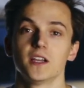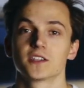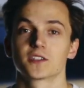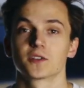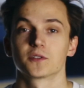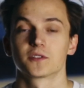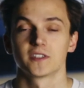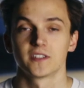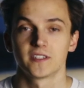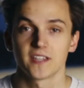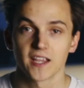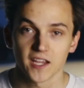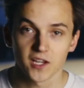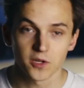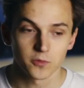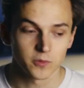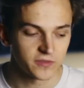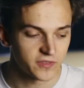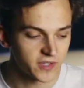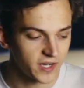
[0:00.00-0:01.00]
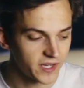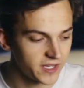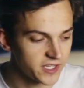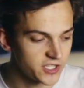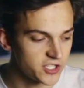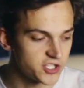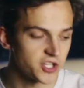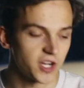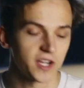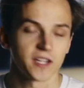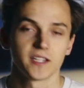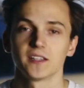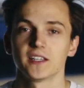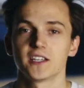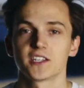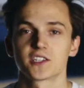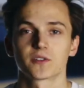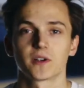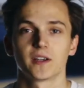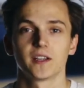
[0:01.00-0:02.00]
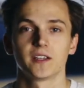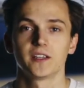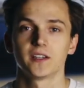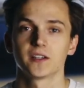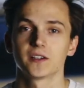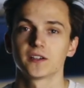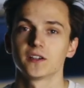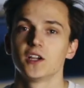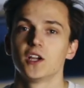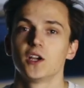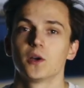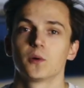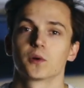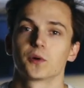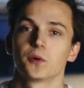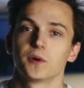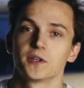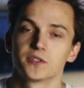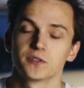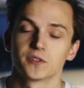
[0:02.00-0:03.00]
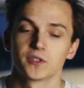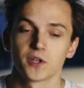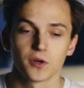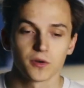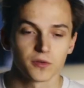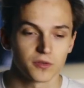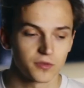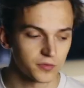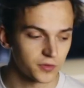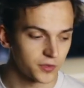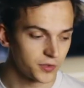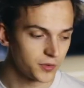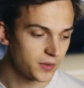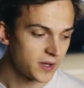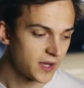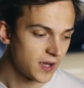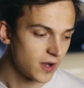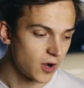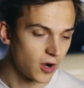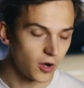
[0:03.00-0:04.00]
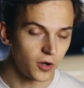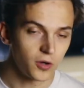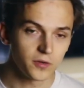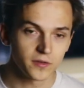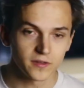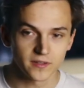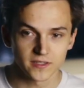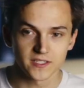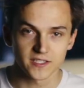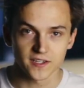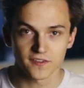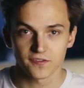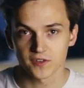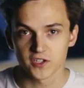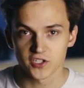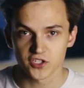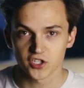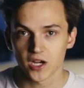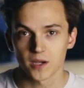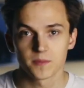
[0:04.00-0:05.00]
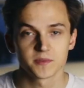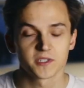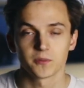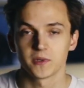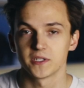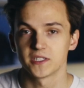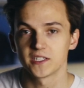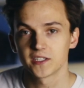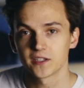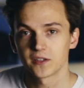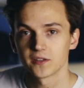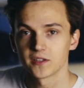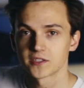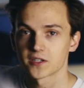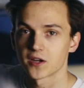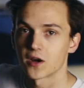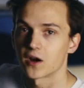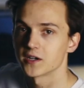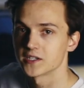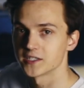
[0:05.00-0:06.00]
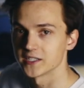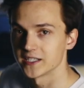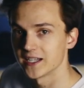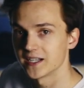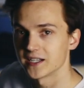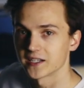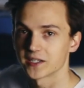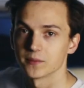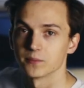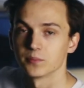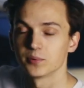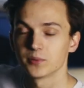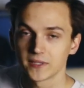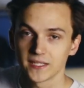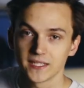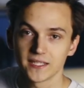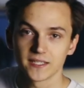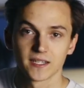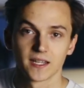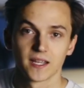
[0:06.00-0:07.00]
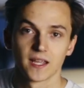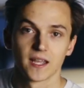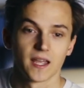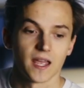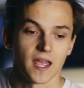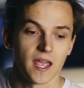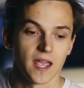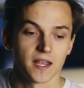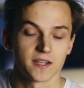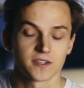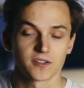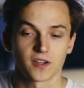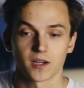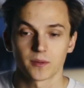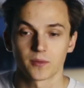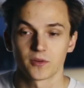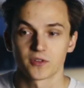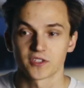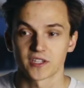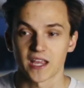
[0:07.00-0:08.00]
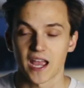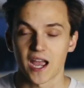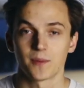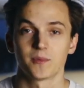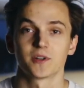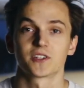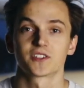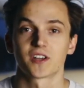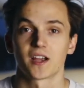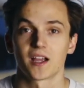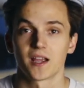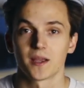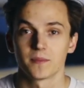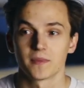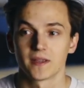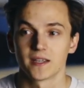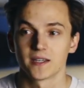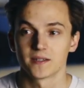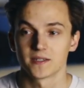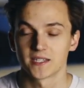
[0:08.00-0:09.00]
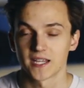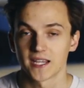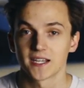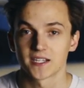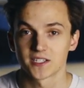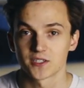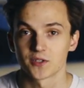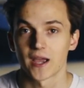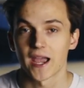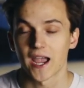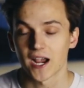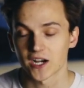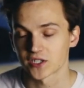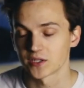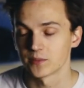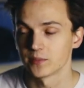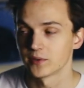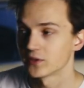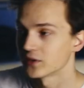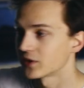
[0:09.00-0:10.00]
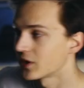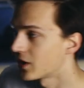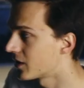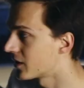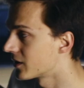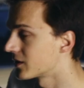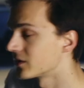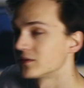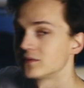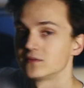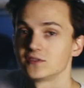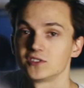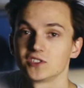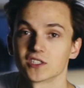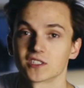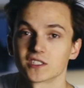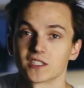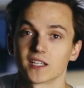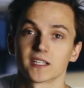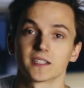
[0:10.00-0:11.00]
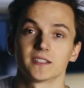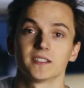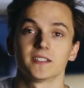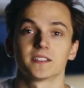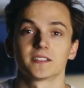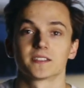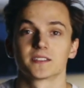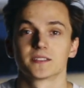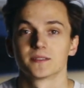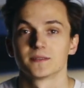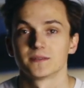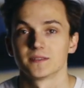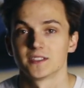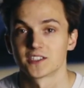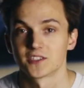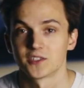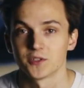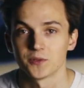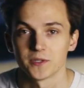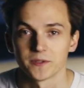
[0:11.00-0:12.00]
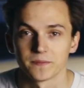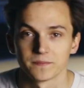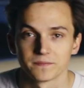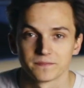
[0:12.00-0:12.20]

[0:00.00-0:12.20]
So today we've got a giant list right here. We're going to go through all of the different jobs that we did on this car to get it complete and talk about just how much time it takes to actually build a car just like this. Let's do it.